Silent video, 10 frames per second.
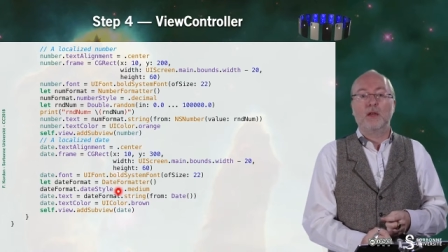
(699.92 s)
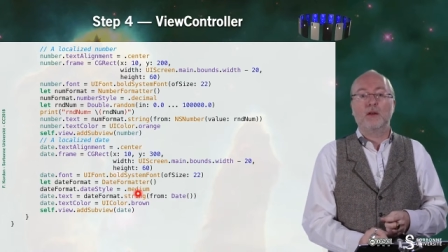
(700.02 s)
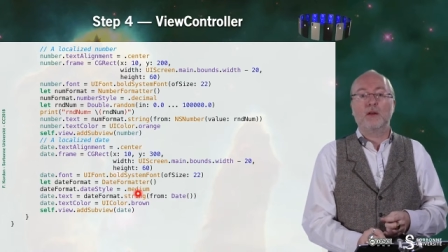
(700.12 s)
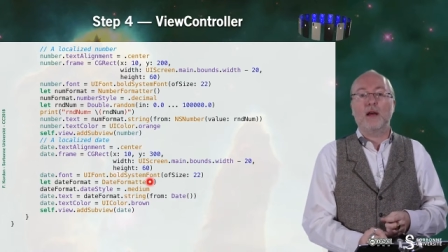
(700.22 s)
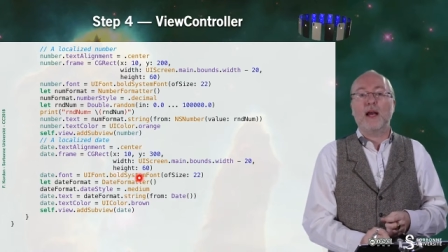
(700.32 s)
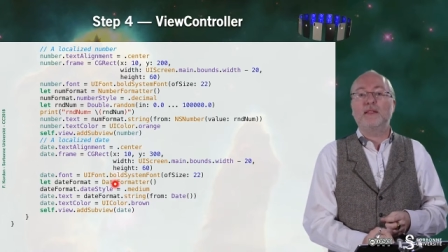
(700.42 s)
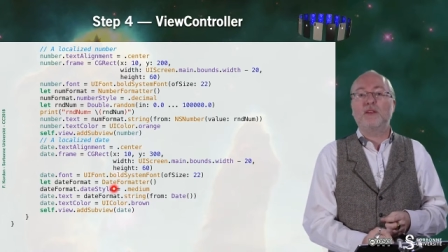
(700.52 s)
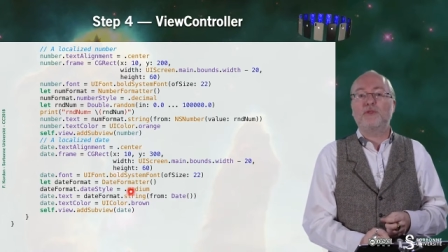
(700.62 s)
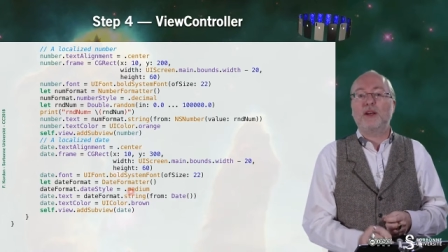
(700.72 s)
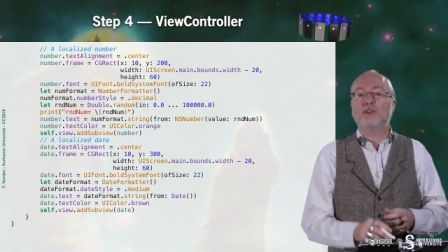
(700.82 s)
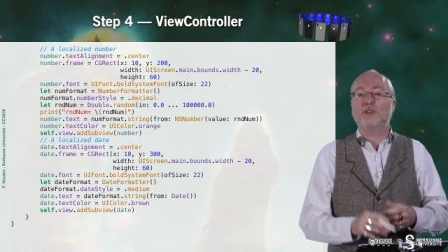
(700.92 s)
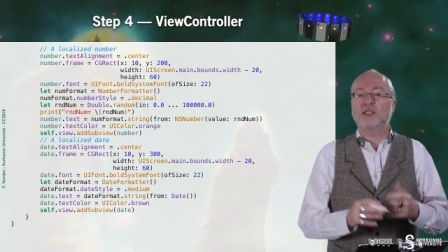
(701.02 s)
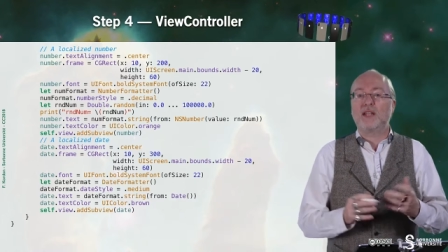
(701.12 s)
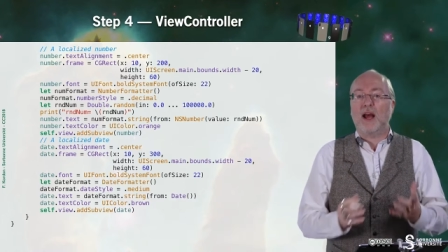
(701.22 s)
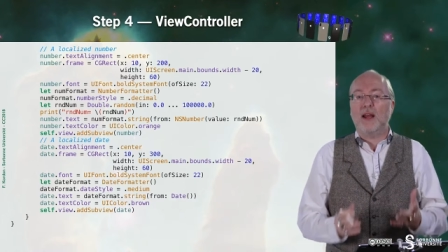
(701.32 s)
Uh, I define a
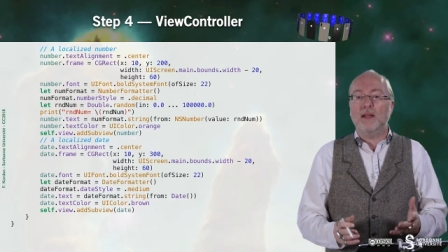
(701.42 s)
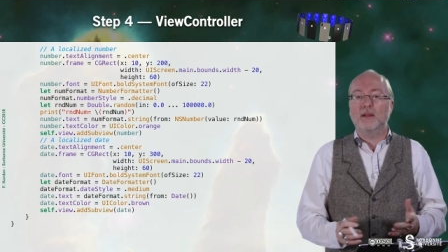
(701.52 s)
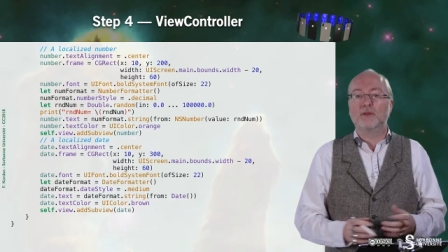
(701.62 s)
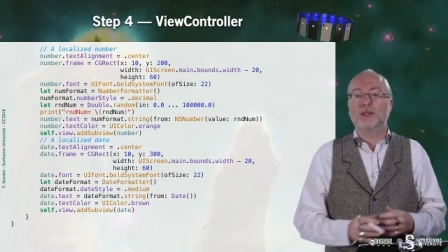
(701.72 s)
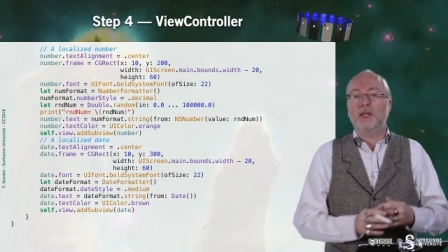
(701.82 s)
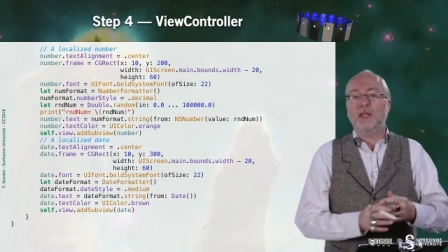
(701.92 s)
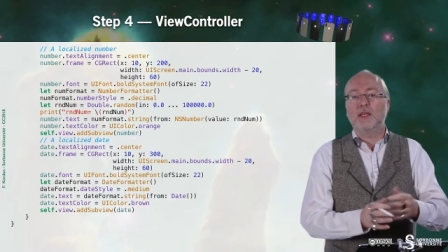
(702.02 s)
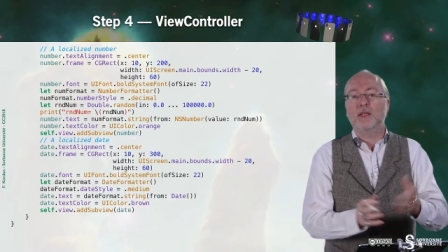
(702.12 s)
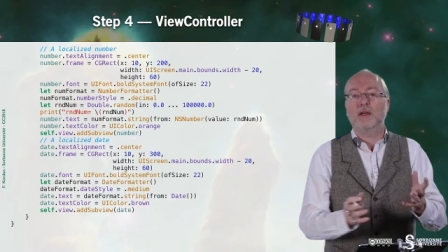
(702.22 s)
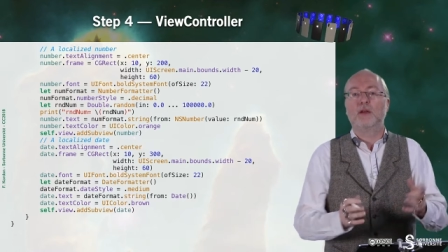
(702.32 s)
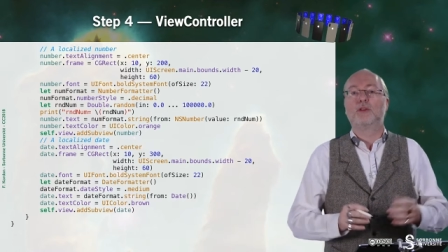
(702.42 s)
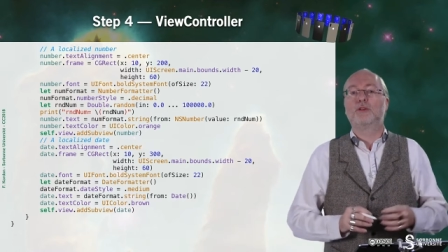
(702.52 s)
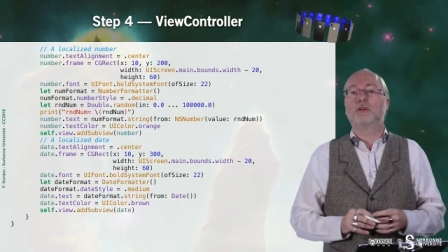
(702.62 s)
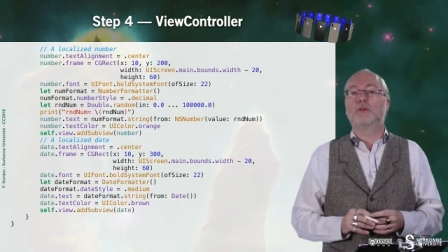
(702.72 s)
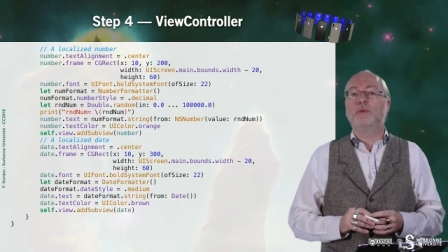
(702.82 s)
style, okay? Here
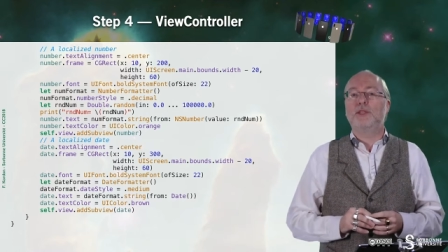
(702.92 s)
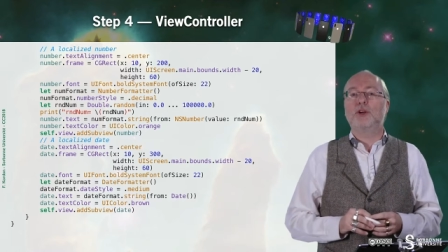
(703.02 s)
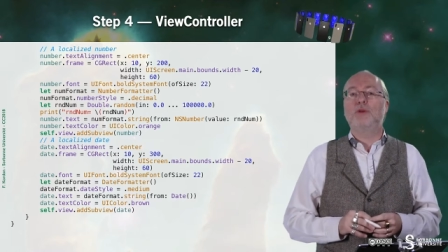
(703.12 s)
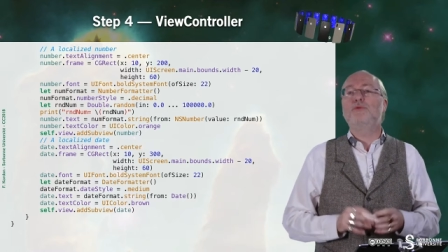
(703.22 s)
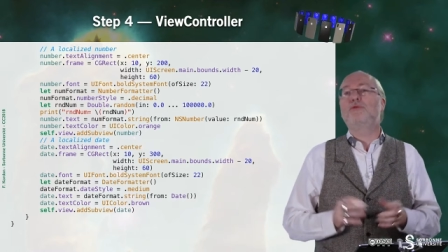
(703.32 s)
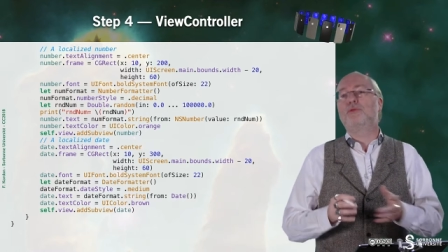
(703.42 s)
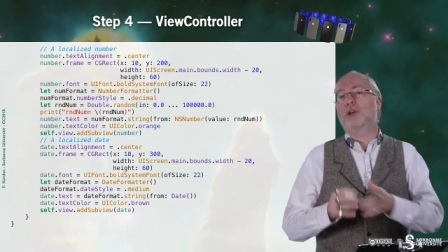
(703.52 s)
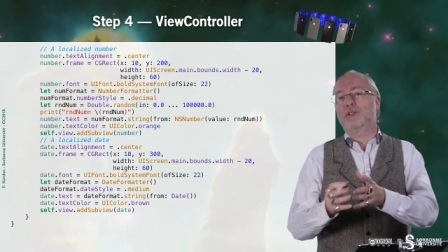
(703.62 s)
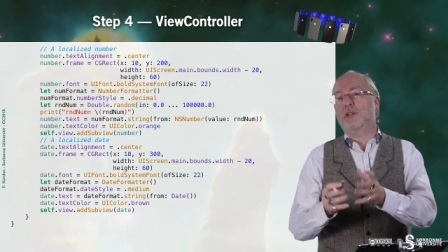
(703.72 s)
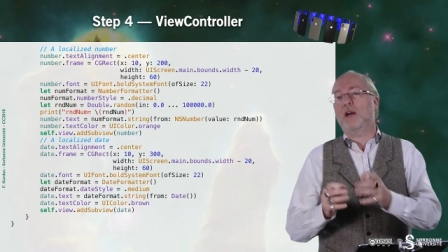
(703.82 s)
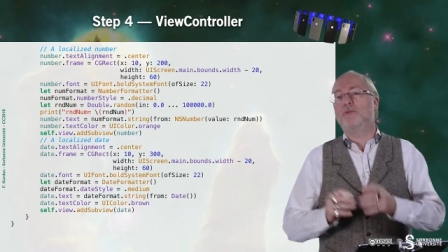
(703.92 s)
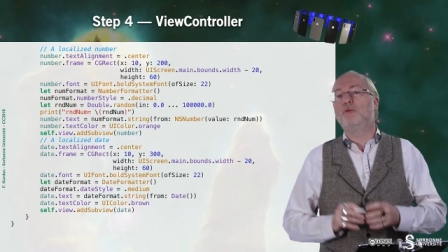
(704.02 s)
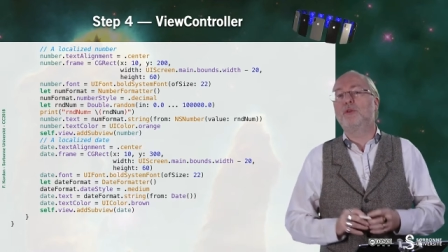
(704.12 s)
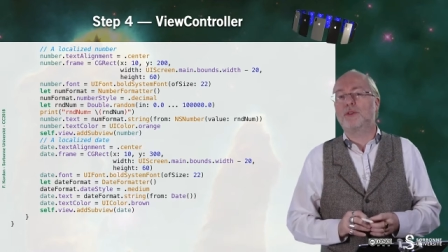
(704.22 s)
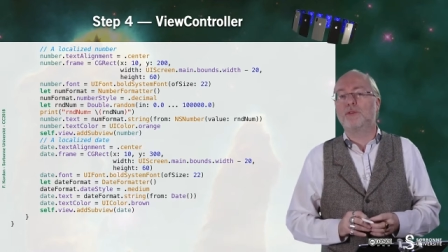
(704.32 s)
dot medium. You can have a
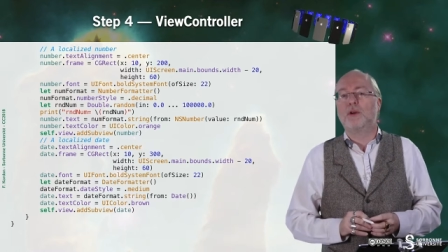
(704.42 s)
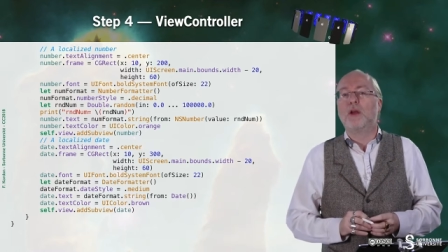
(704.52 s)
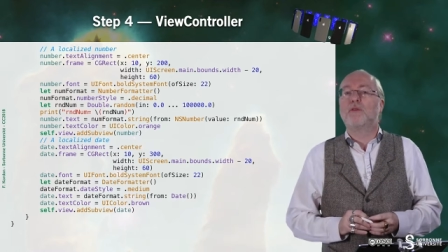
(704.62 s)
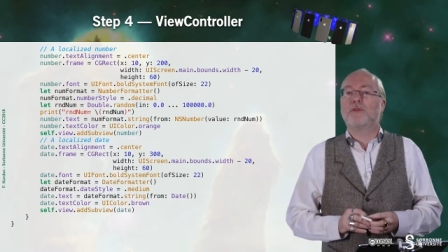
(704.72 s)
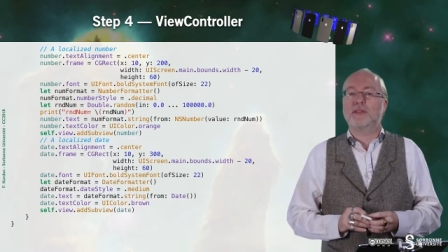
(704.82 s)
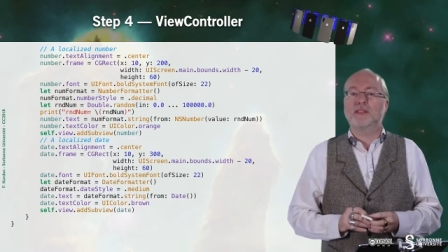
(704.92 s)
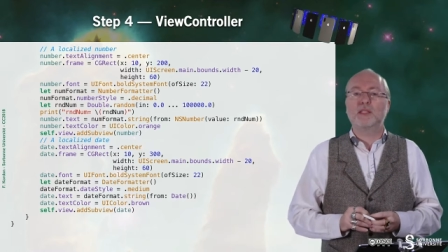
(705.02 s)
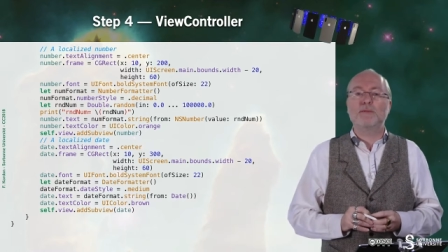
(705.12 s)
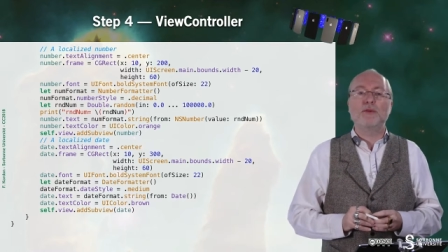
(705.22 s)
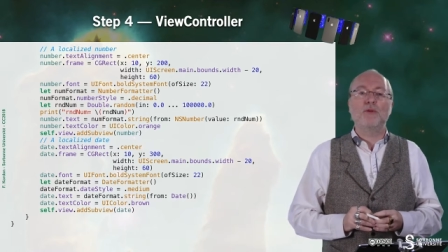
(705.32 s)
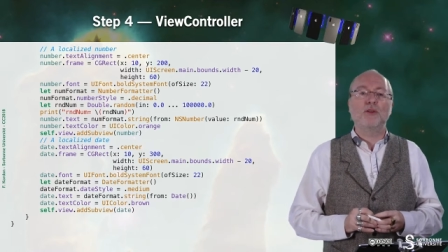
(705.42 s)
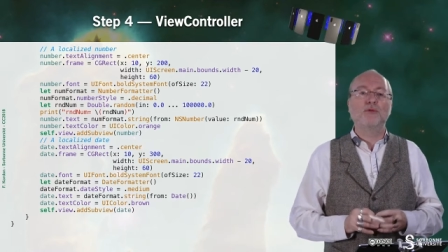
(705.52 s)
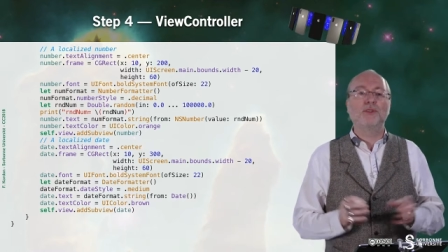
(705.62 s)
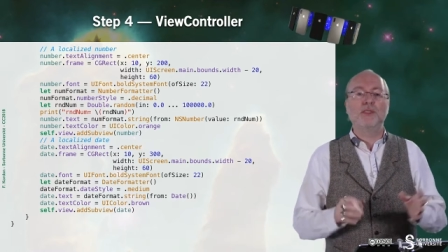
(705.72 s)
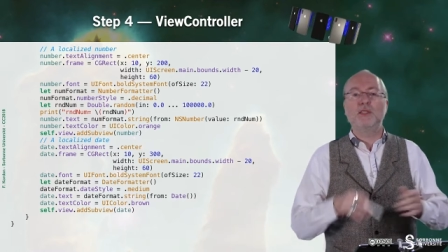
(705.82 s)
look at the fantastic manual
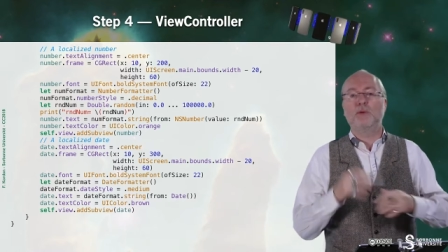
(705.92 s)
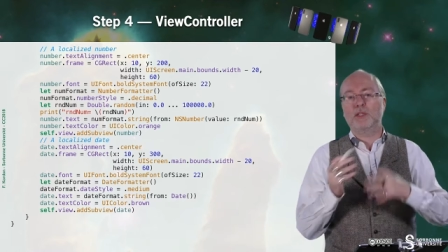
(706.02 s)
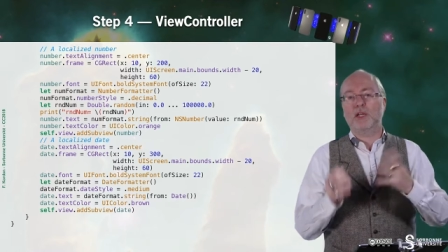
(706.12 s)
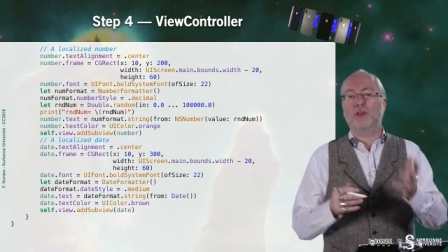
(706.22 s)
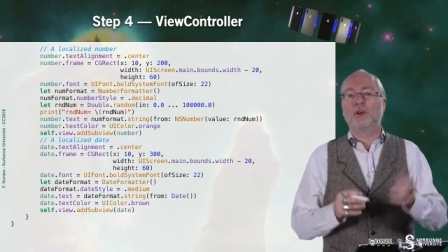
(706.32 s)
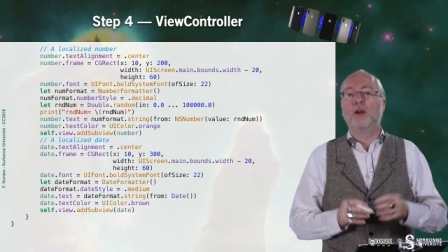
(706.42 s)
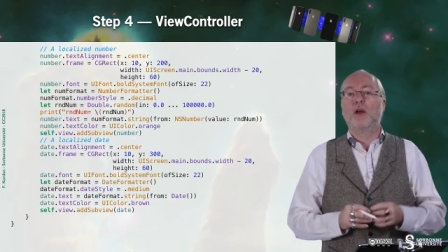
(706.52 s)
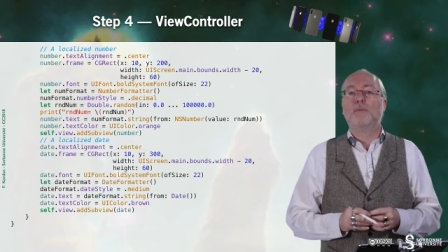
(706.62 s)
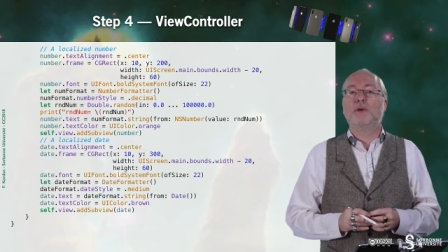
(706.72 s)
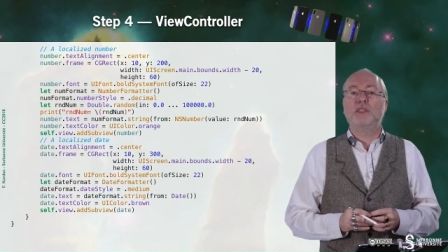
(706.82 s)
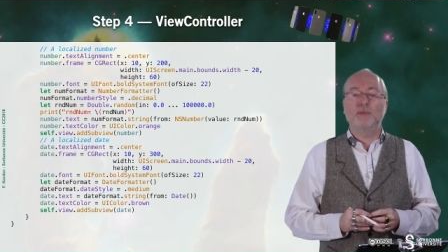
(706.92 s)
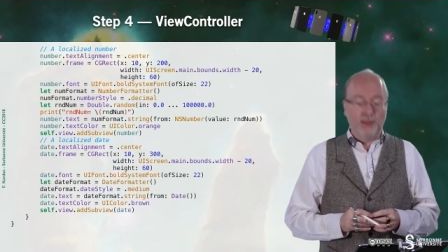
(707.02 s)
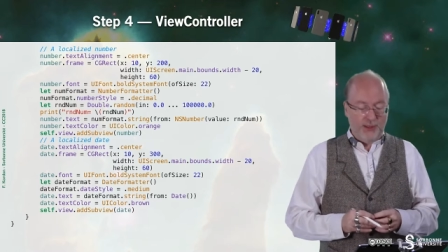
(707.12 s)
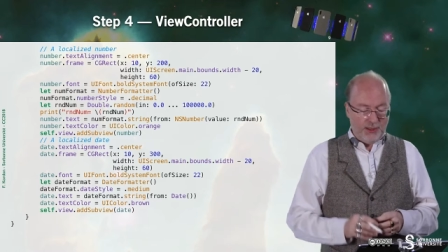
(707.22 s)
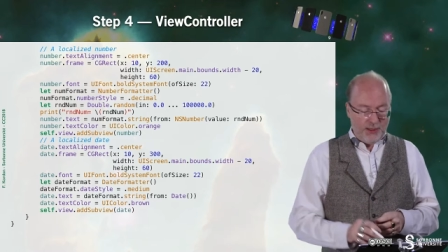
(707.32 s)
to see what are the
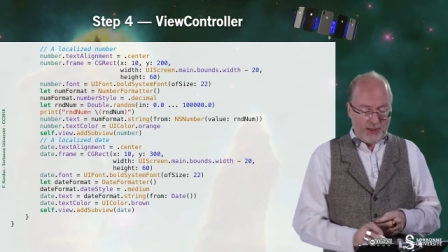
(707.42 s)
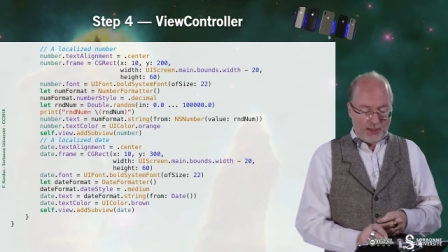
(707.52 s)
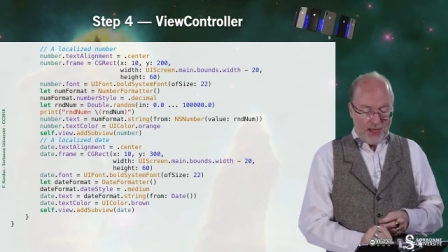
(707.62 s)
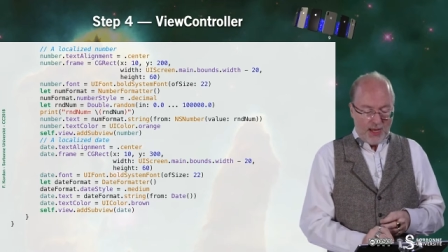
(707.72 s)
possibilities.